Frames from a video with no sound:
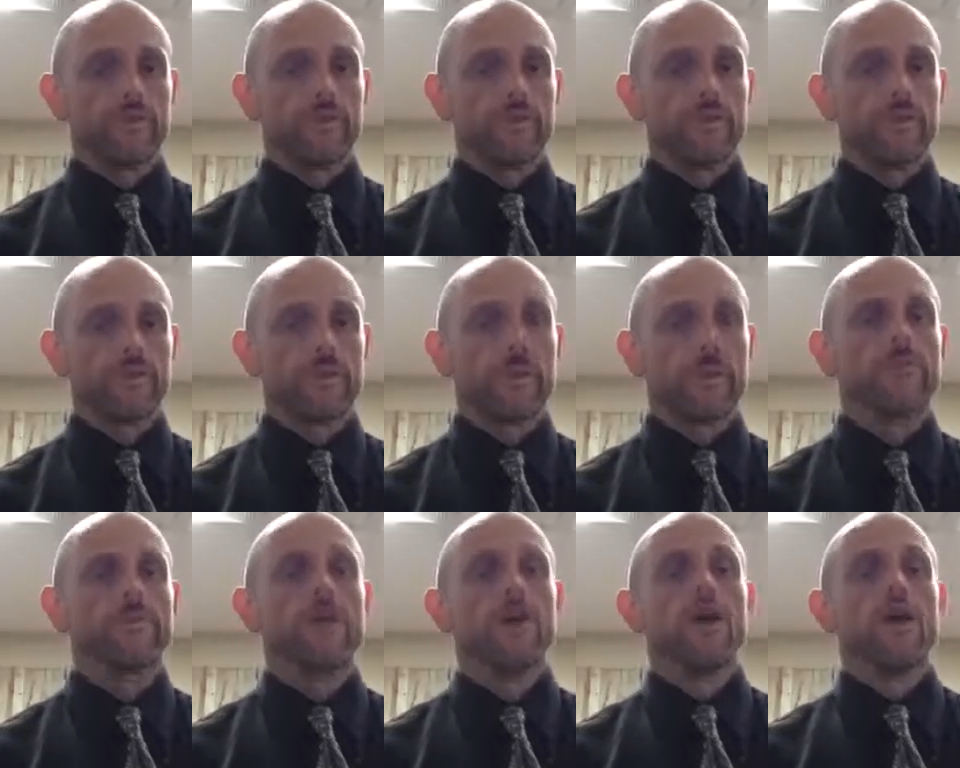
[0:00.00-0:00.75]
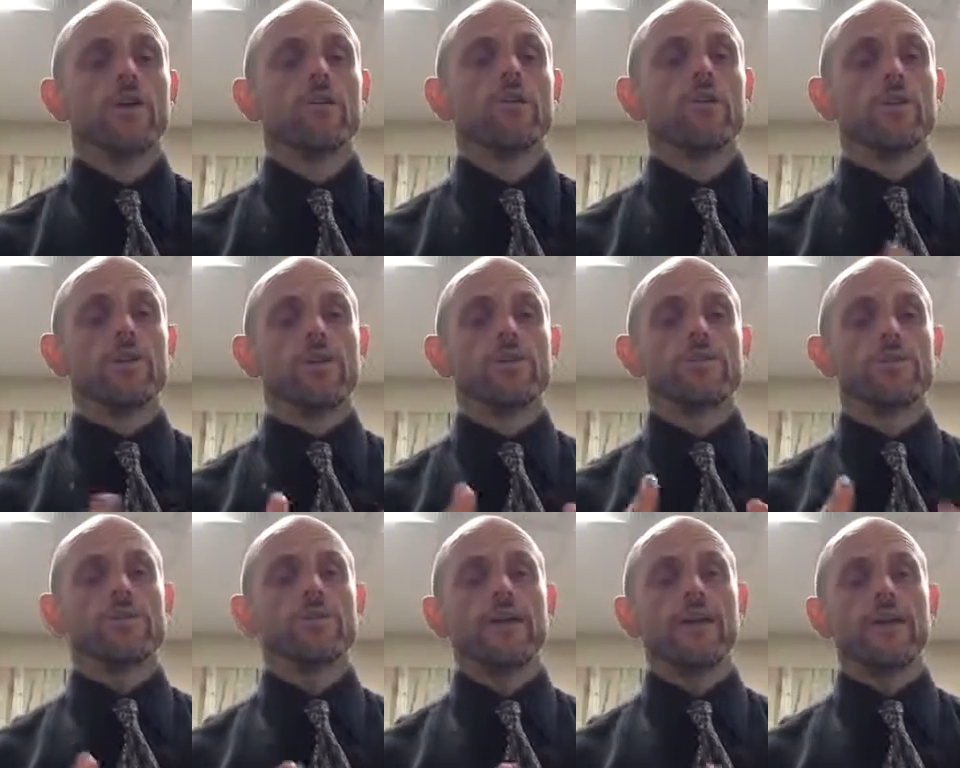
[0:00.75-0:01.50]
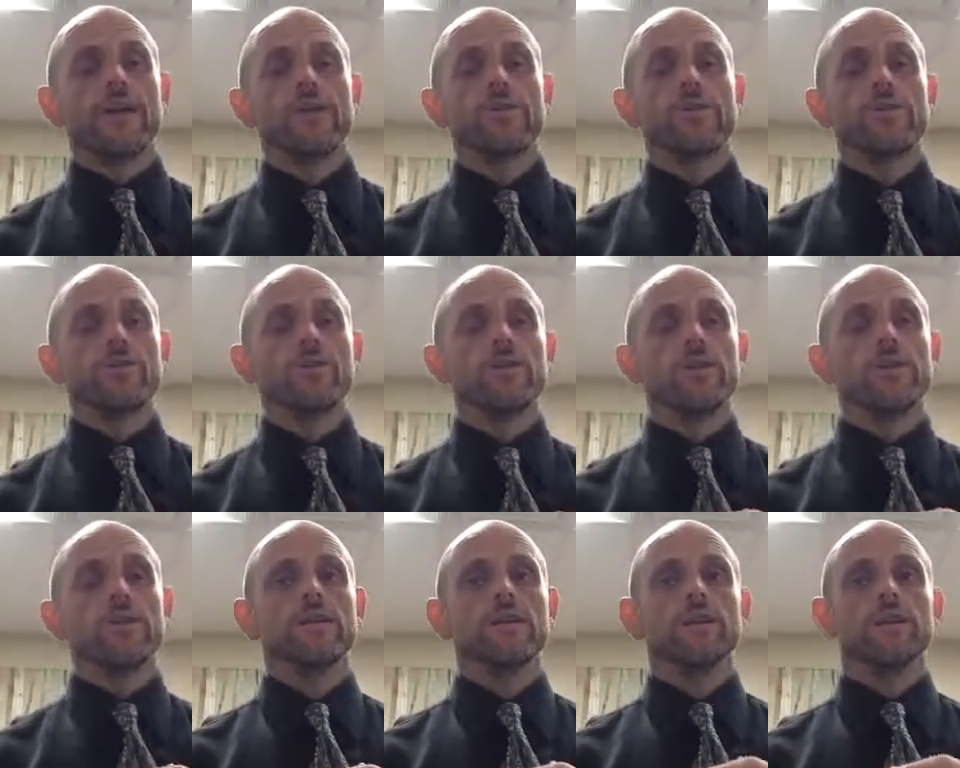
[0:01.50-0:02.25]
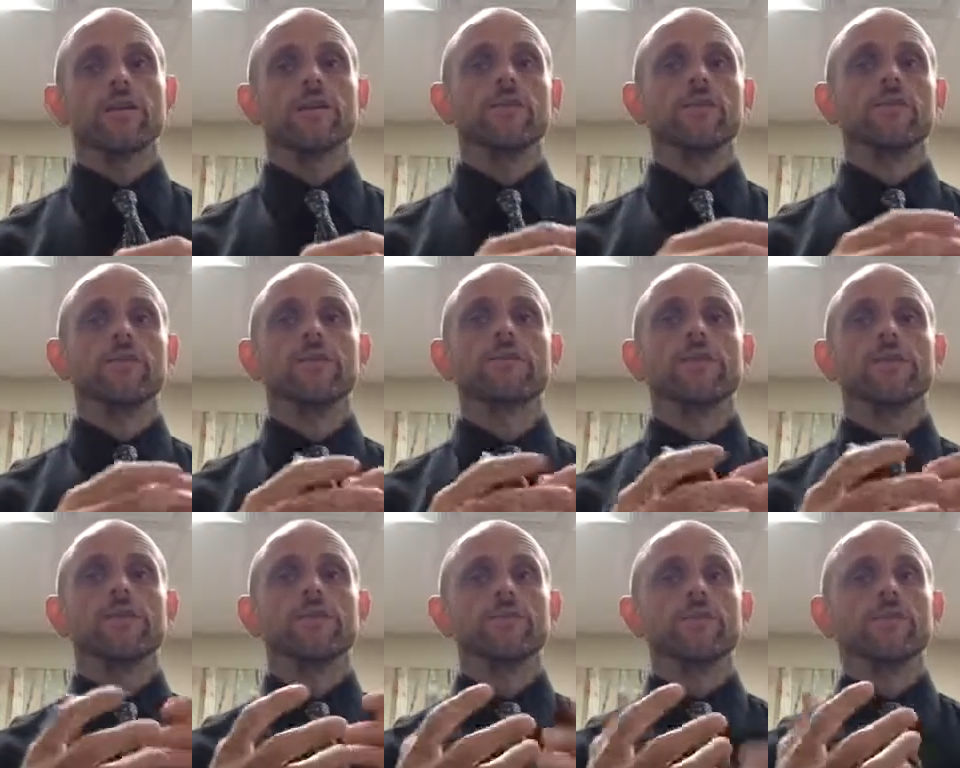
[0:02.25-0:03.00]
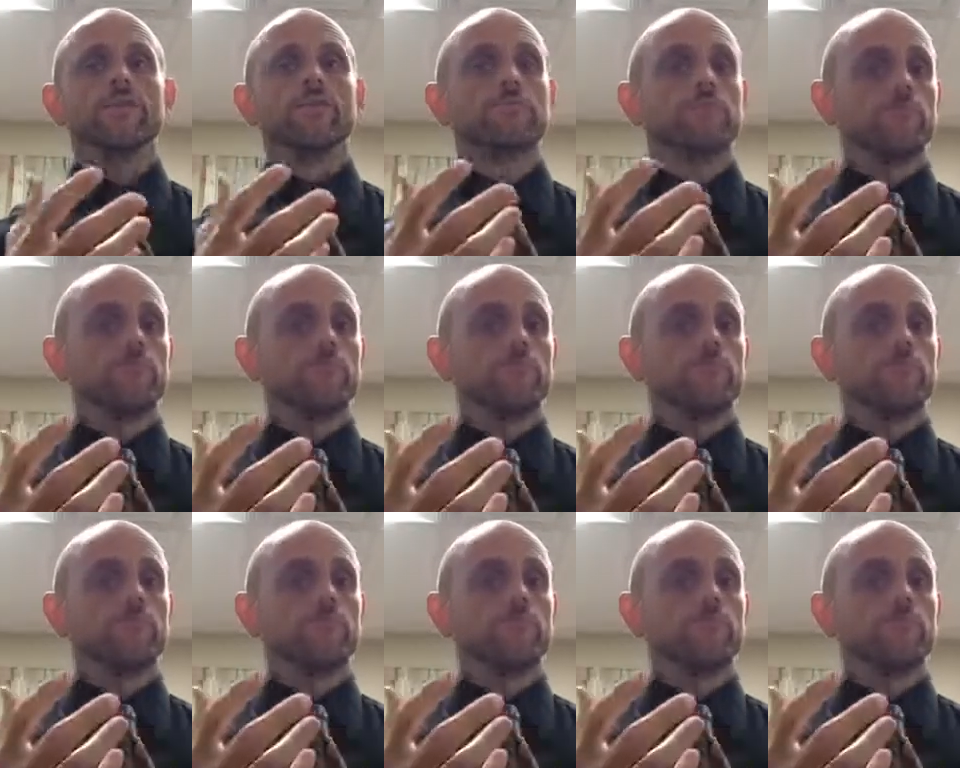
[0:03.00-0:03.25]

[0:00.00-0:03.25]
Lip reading: Okay, so here's the thing: if you're eating something